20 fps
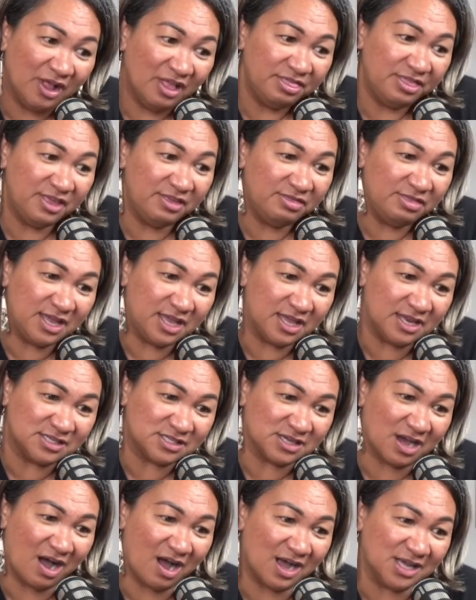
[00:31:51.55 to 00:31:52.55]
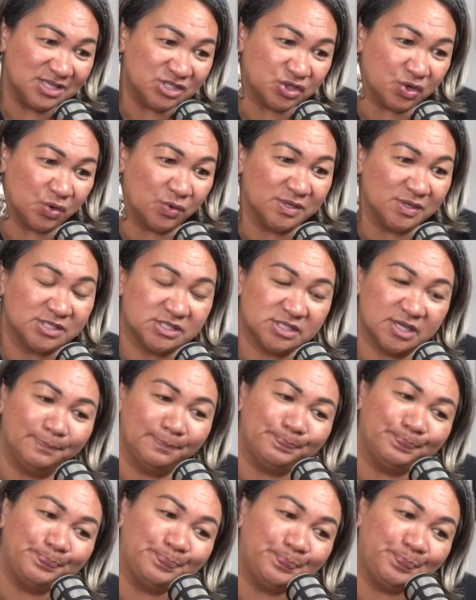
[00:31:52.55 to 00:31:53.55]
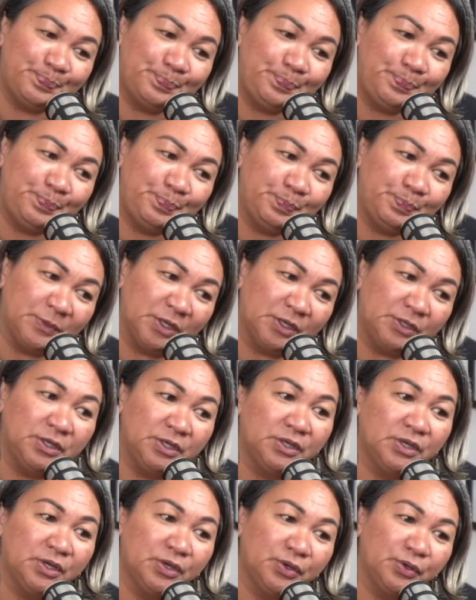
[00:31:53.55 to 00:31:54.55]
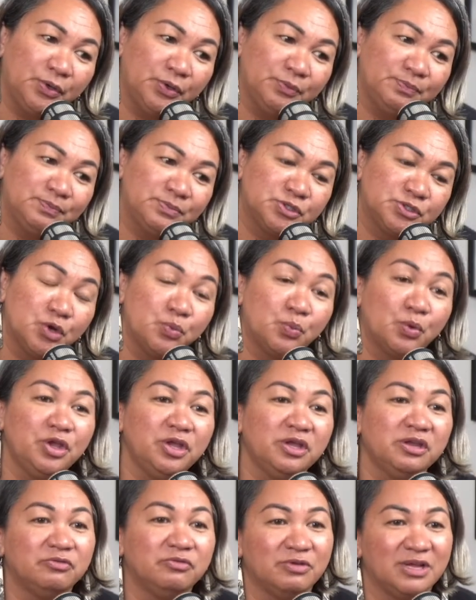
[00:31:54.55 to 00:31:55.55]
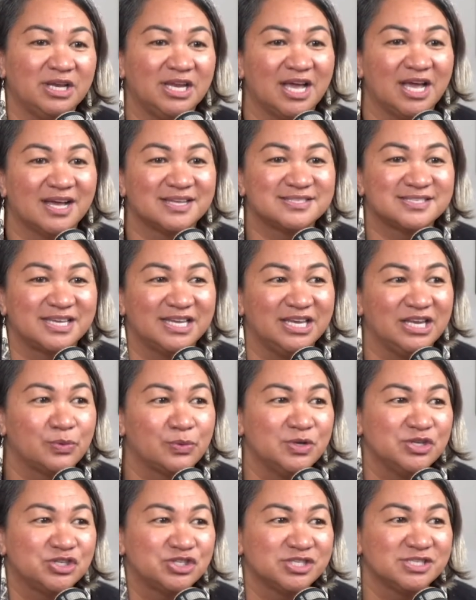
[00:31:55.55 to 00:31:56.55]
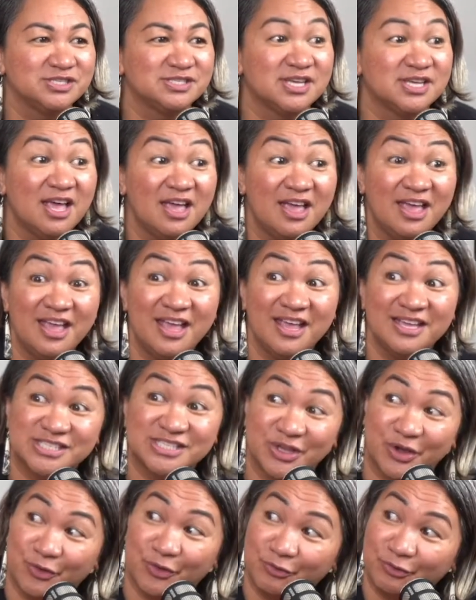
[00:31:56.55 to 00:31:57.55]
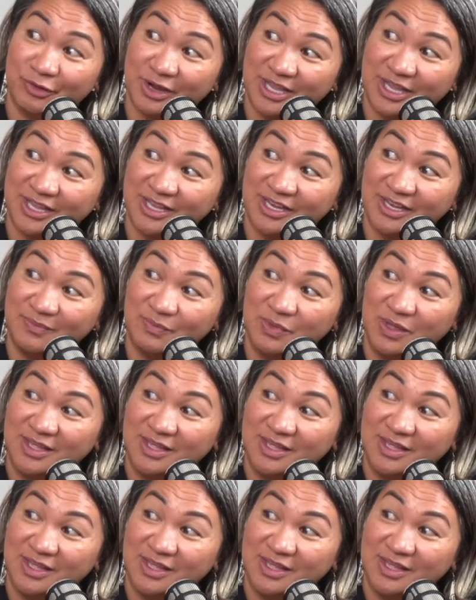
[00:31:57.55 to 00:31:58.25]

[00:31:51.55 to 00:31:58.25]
Then they're getting to high school and saying, no, don't want you to really ask any questions. Here's the curriculum.